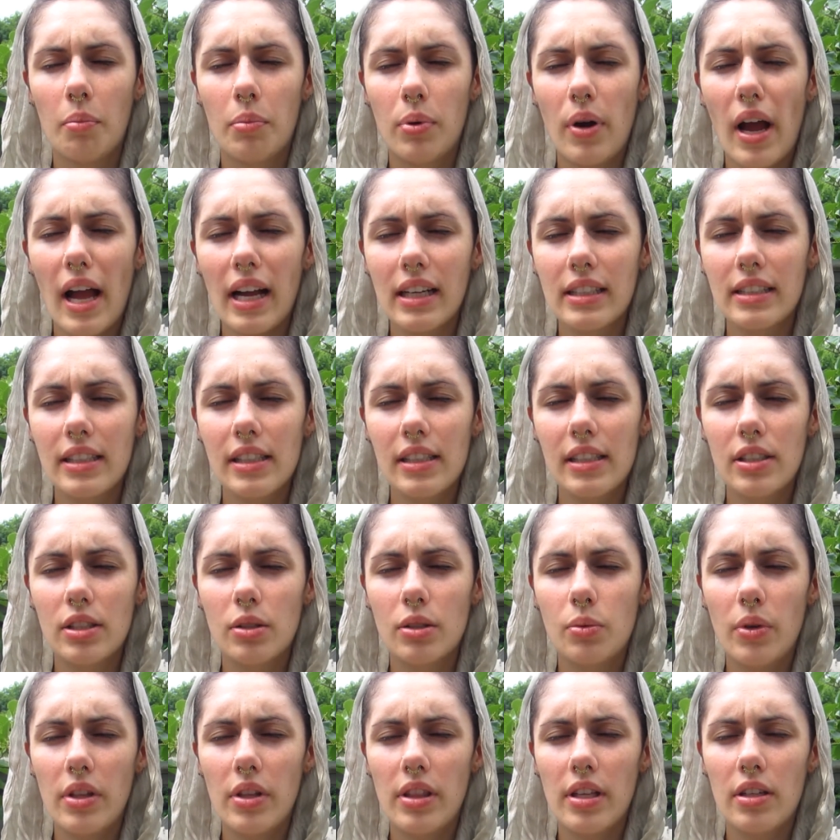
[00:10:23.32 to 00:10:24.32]

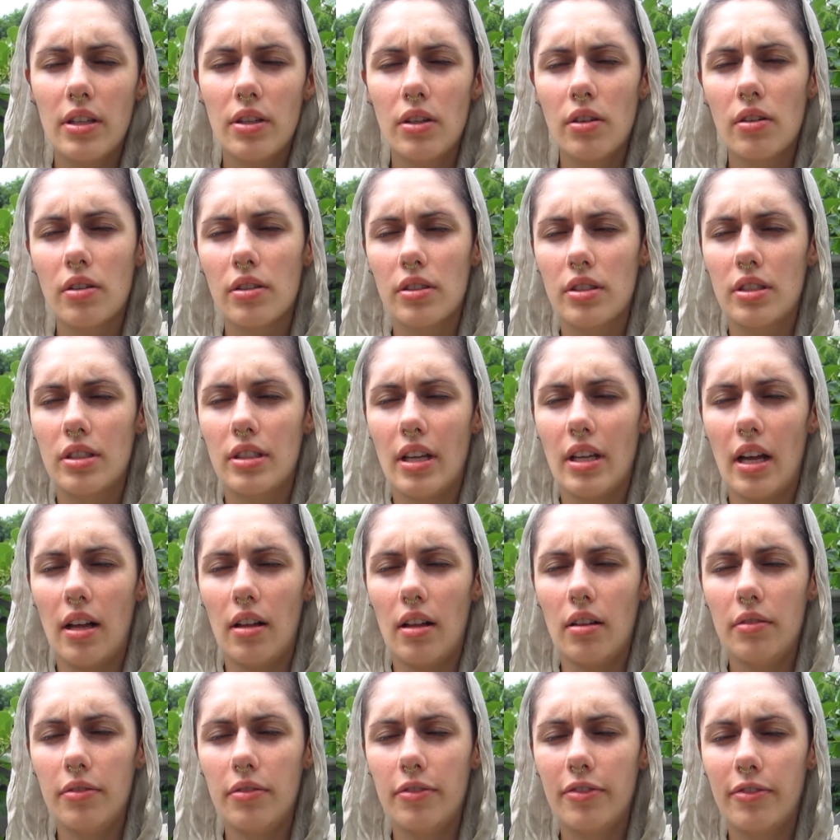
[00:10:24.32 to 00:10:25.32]
Practice within
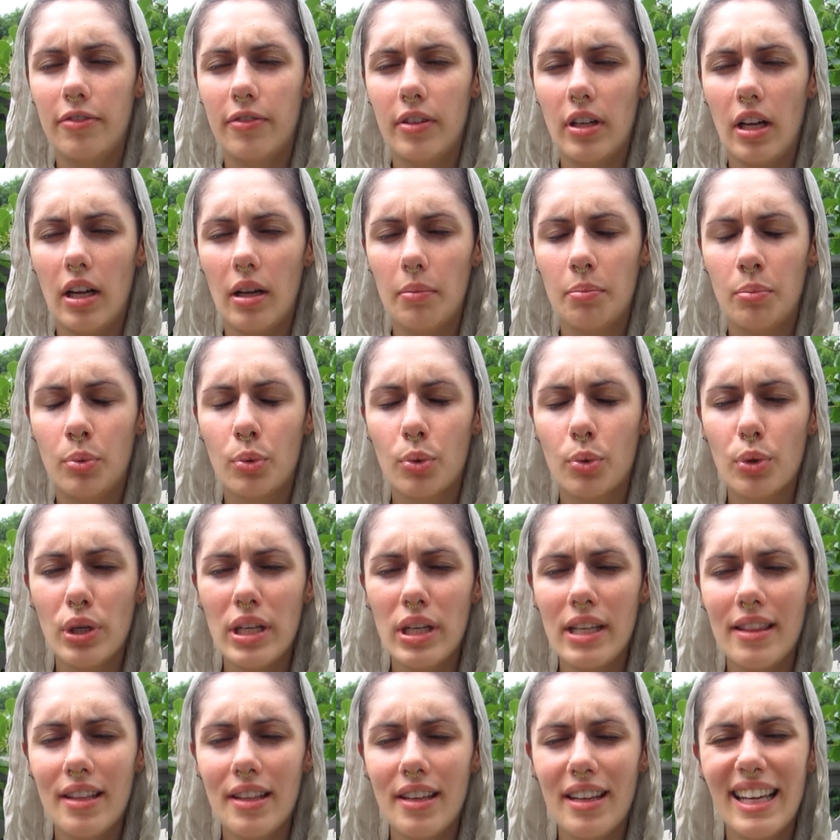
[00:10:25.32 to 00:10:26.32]
yourself
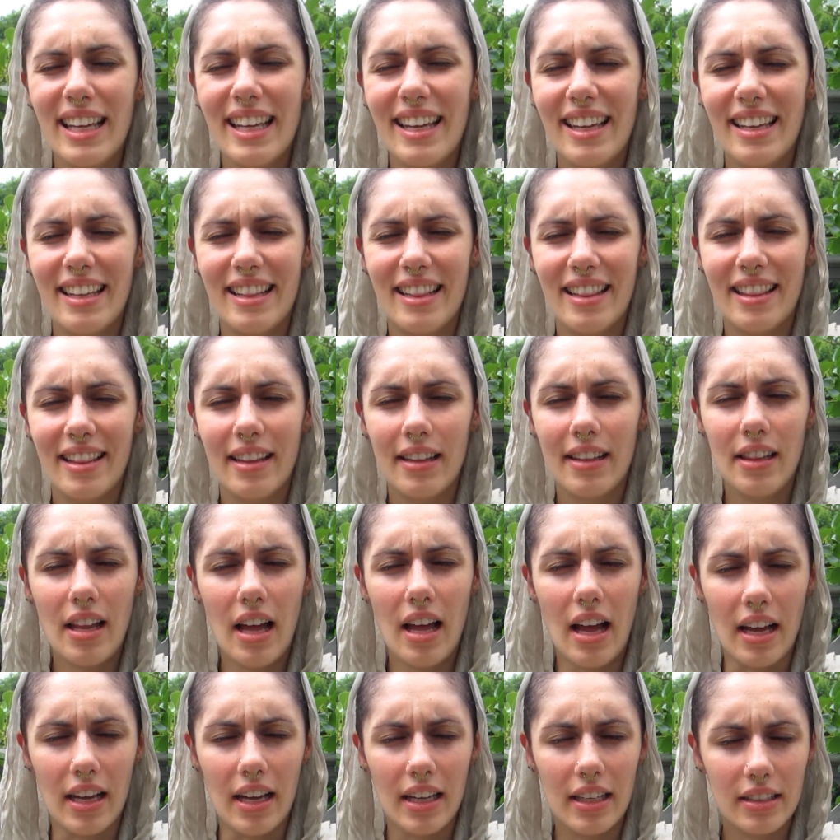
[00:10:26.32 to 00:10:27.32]
breathing in the
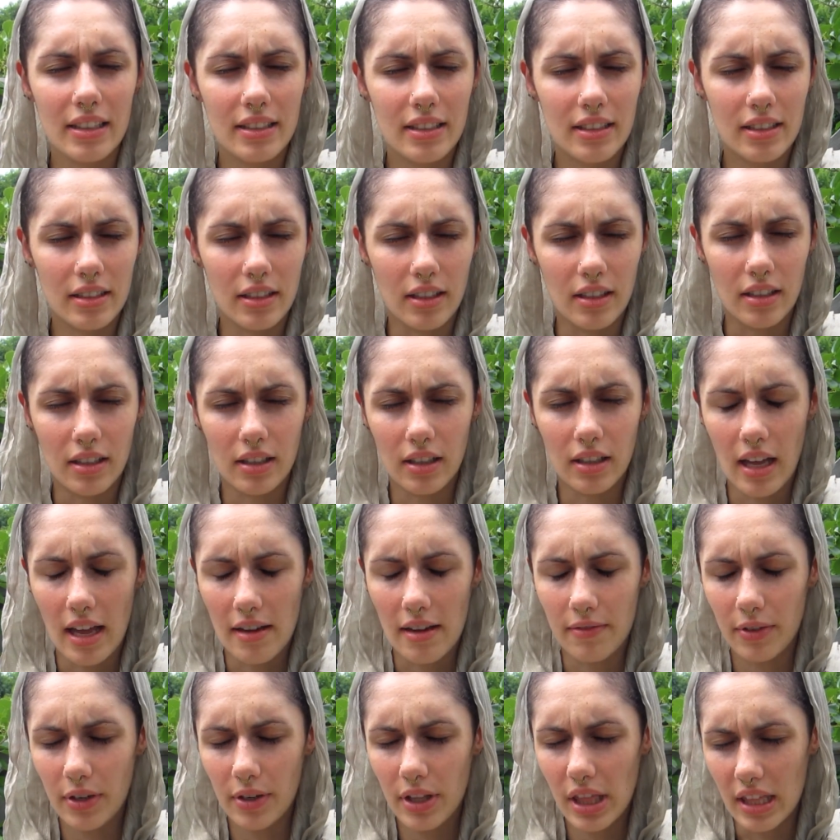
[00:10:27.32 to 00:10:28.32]
light.
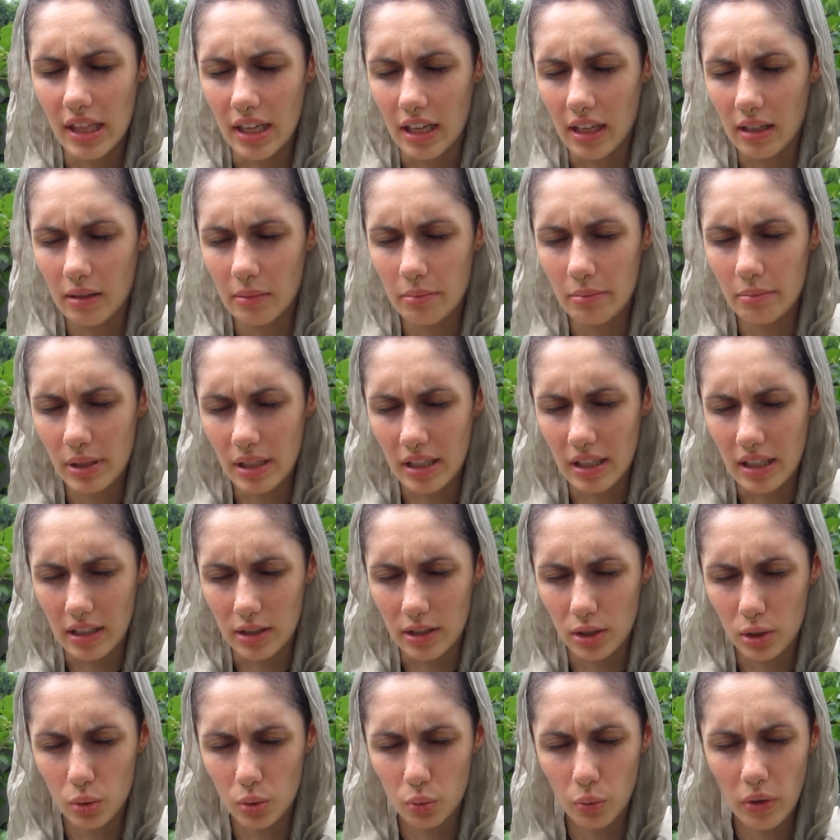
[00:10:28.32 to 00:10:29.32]
Everything
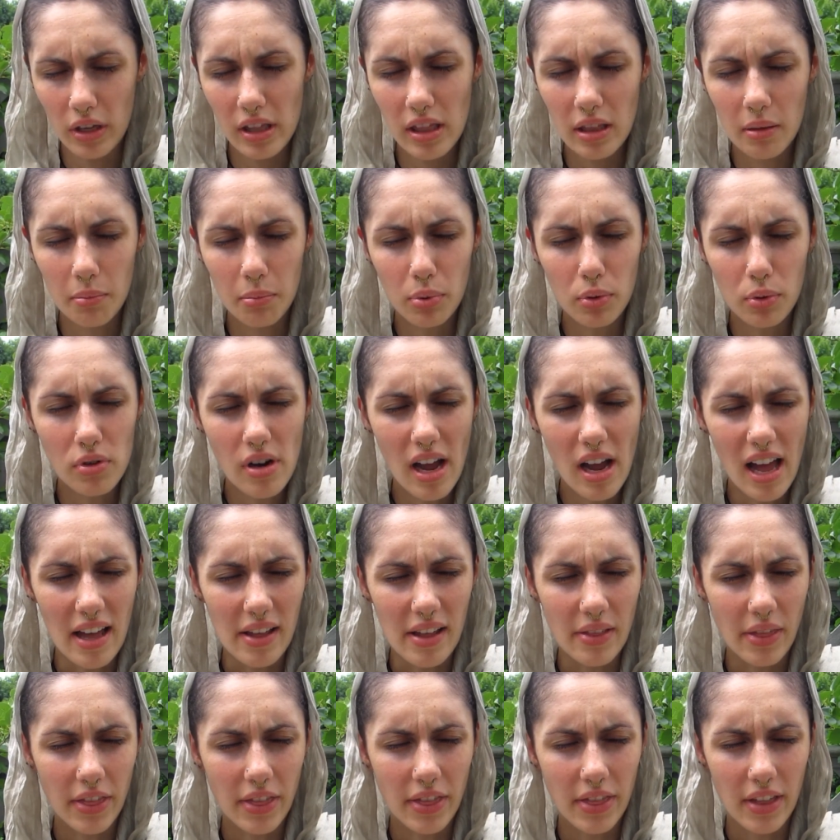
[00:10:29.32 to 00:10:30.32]
begins with a
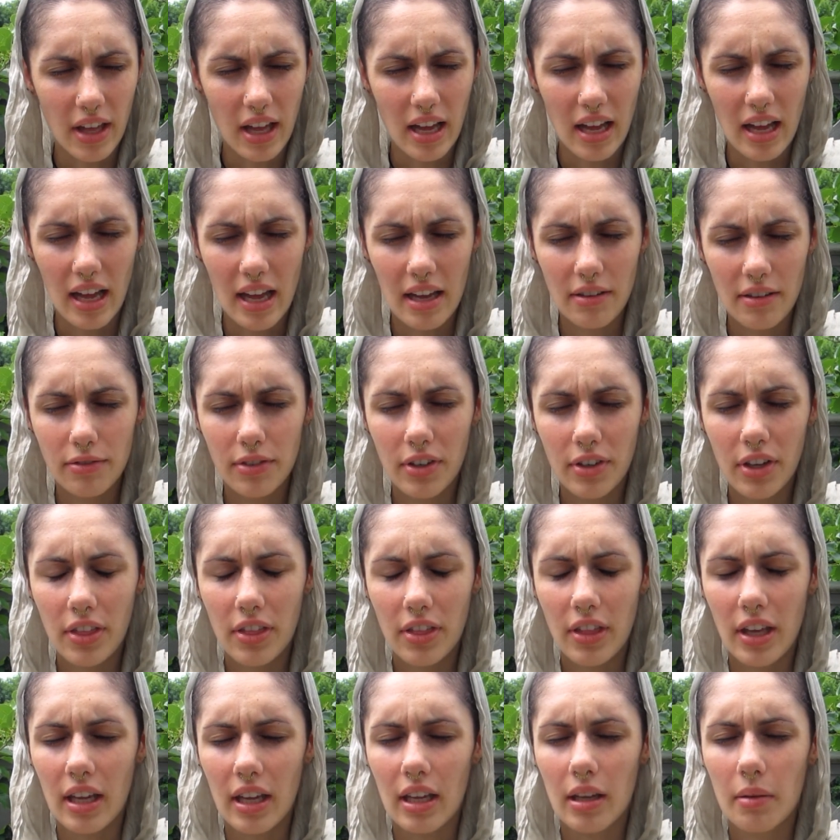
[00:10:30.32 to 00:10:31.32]
breath.
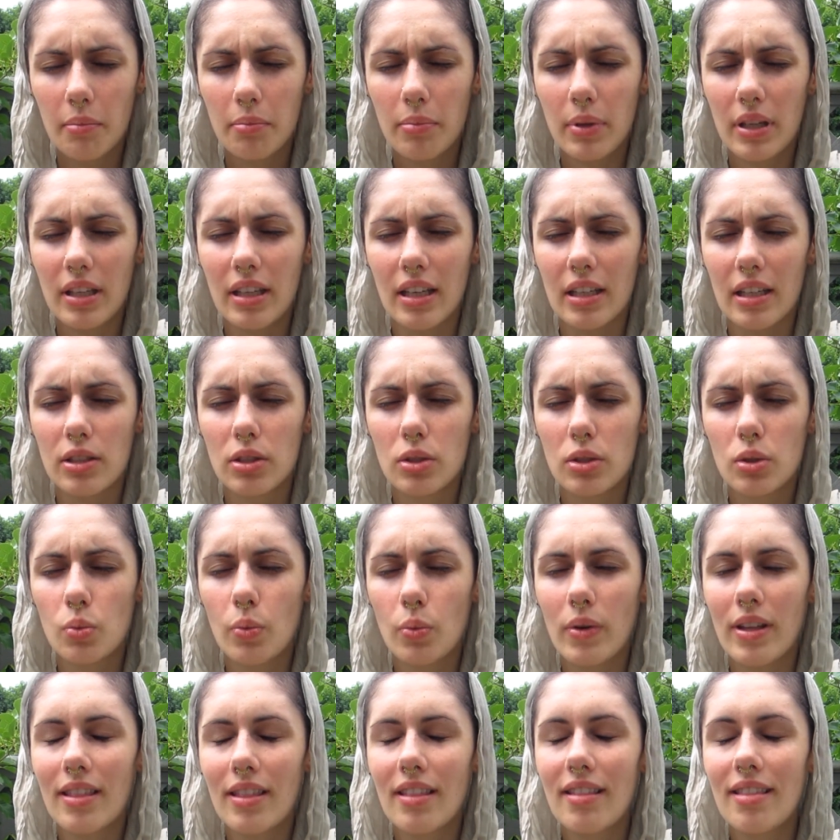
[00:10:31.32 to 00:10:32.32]
Everything begins
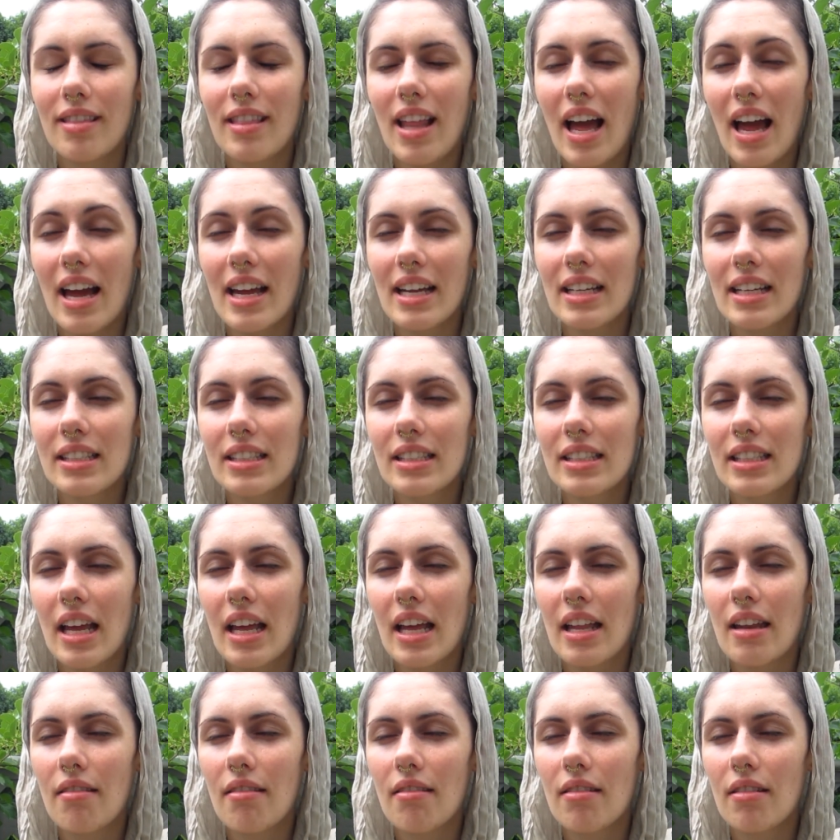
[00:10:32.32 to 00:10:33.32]
with light
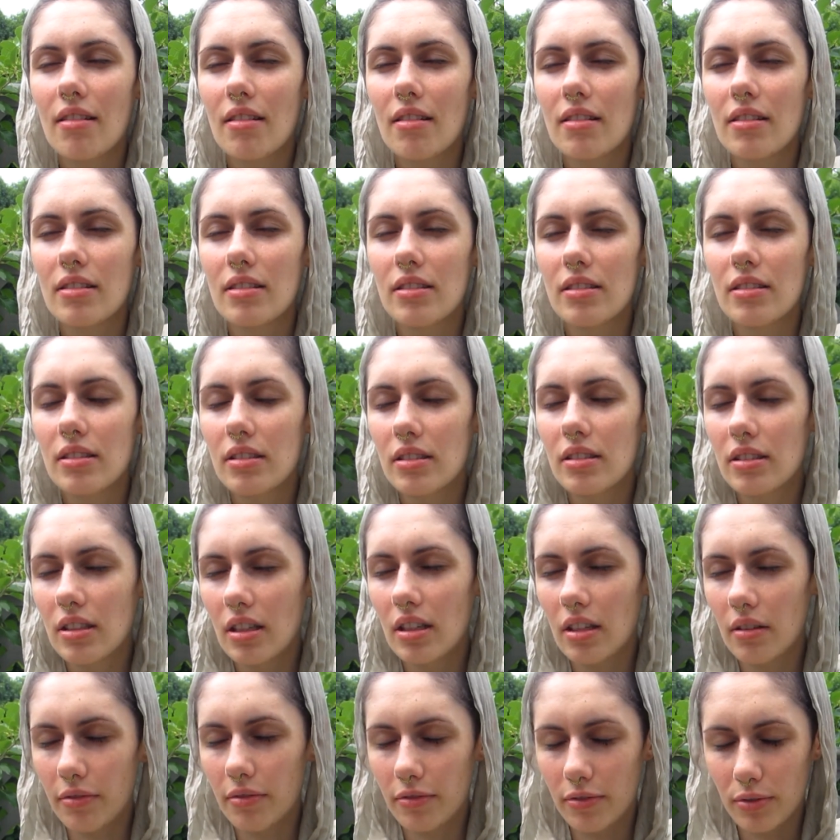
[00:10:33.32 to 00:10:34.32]
and
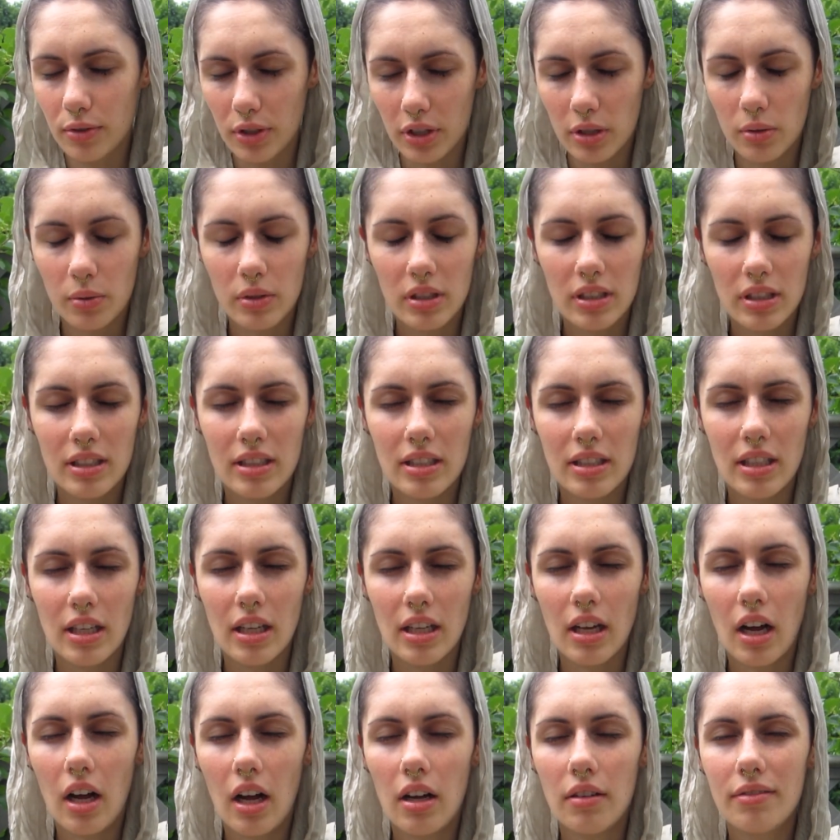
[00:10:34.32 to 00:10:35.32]
the frequency
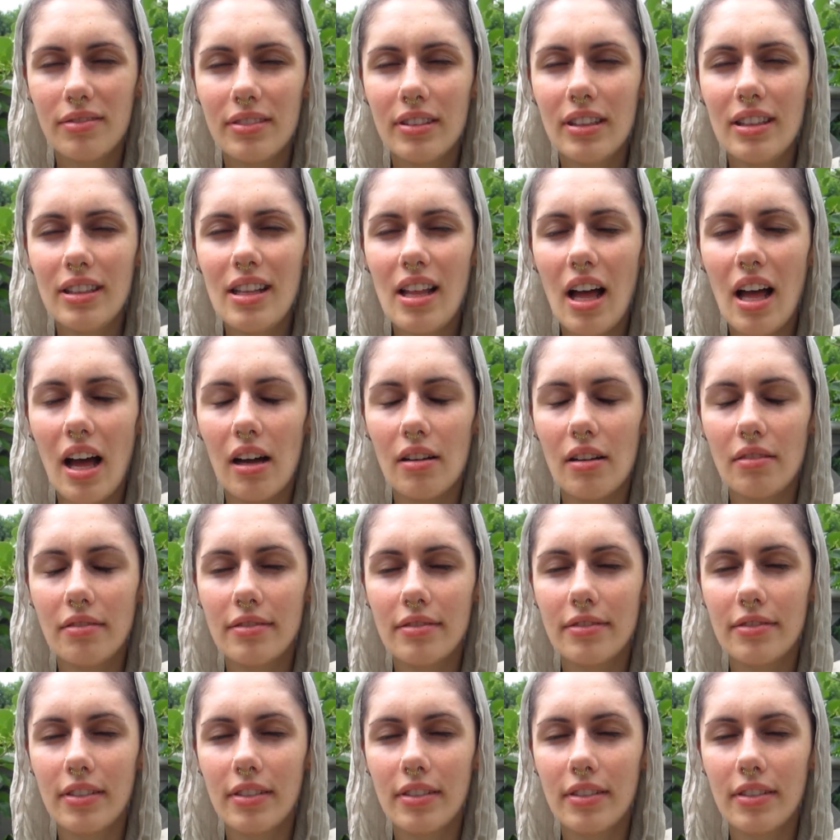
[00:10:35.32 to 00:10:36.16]
of love.